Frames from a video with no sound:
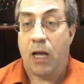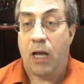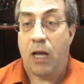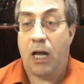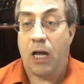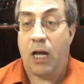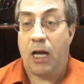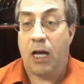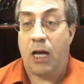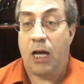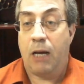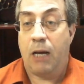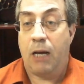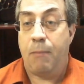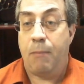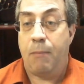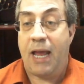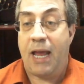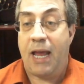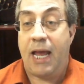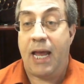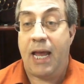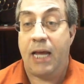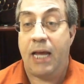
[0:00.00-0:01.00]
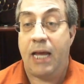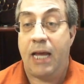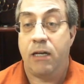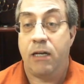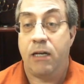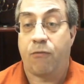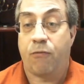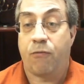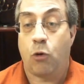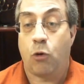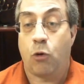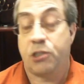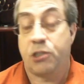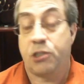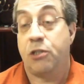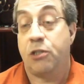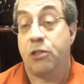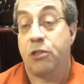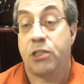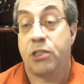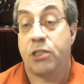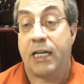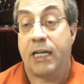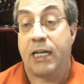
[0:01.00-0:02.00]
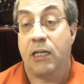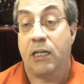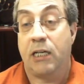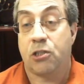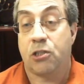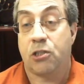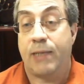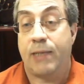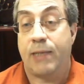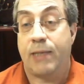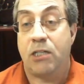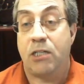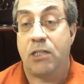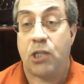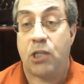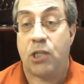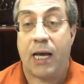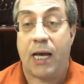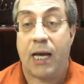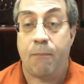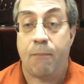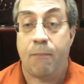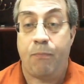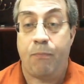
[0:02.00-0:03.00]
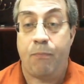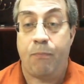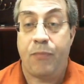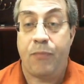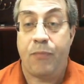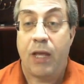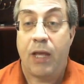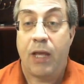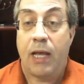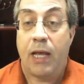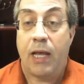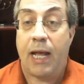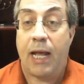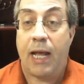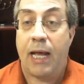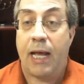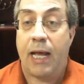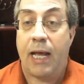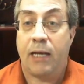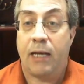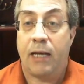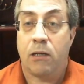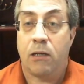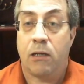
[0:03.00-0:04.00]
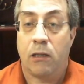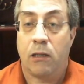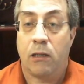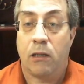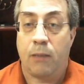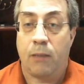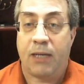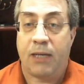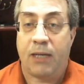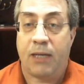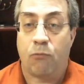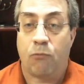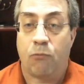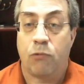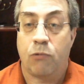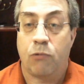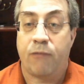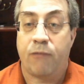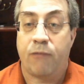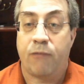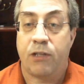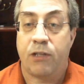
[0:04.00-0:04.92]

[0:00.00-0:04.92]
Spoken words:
And of course, there's taking a screenshot. And let me get rid of this